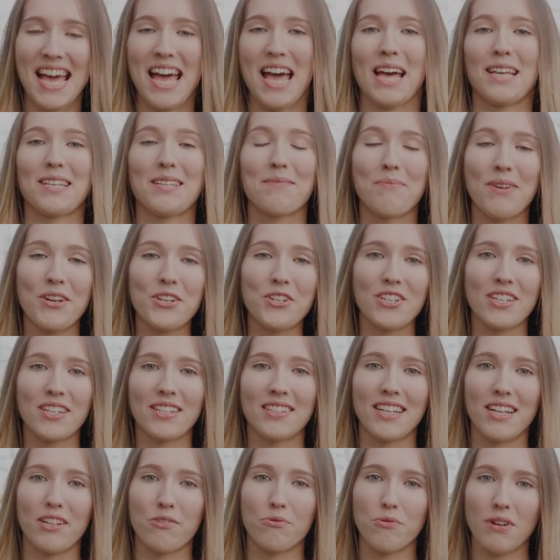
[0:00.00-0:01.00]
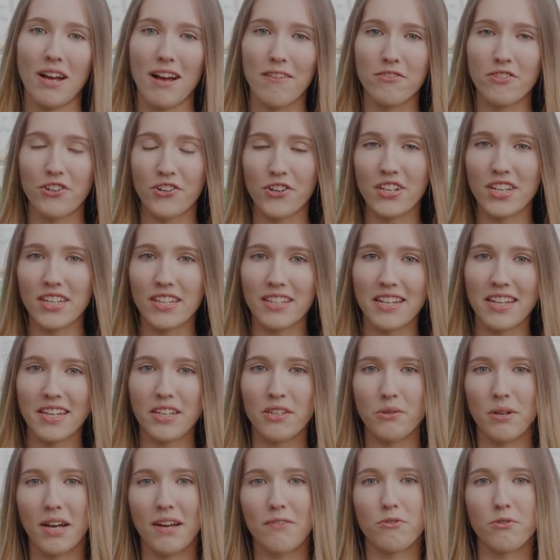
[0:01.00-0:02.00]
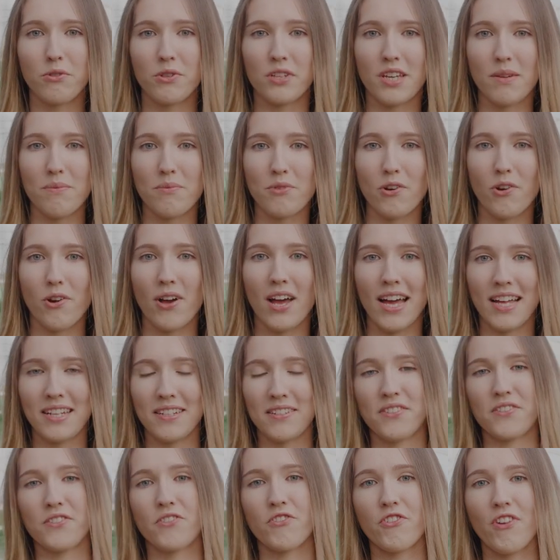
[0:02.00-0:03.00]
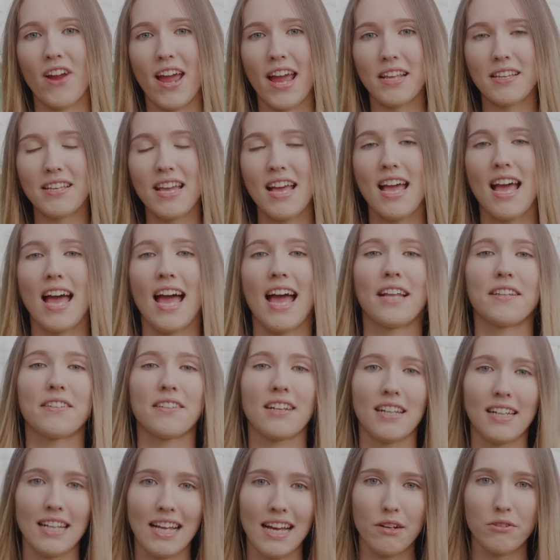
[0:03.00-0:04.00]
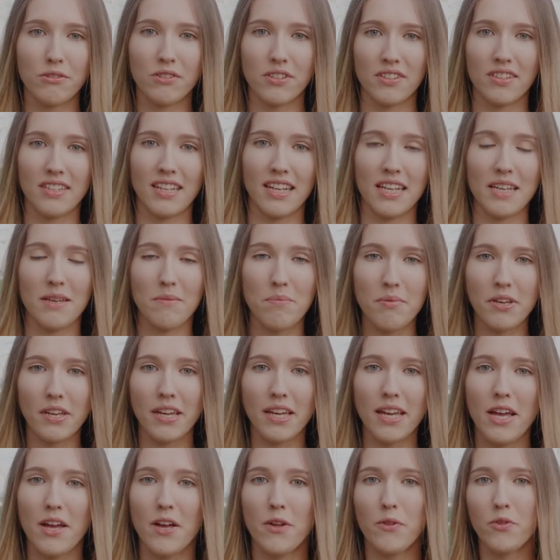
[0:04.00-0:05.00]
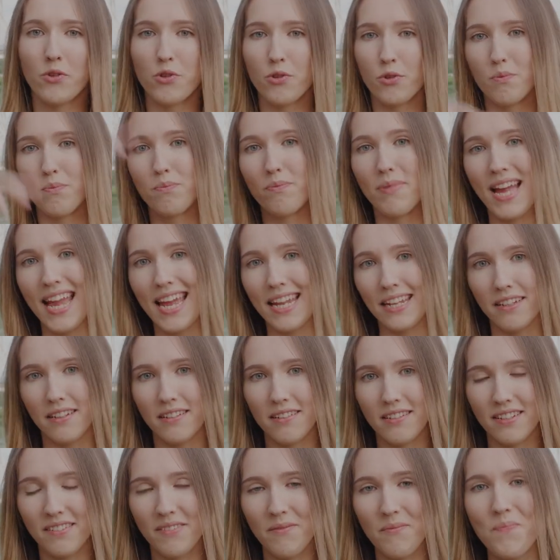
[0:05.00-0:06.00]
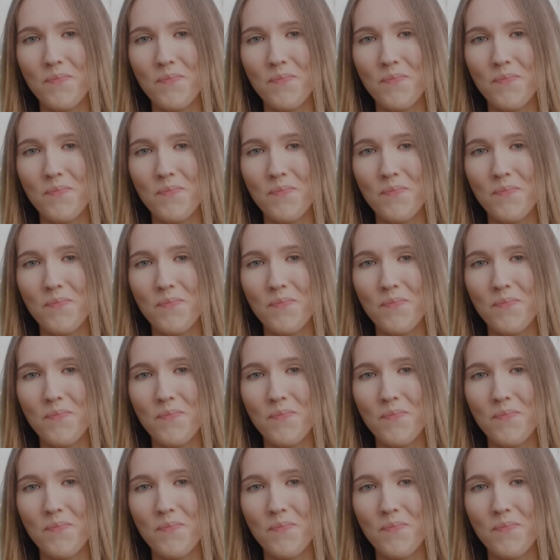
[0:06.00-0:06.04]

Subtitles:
especially that after hitting you have to keep your hand straight and allow the EP to bend.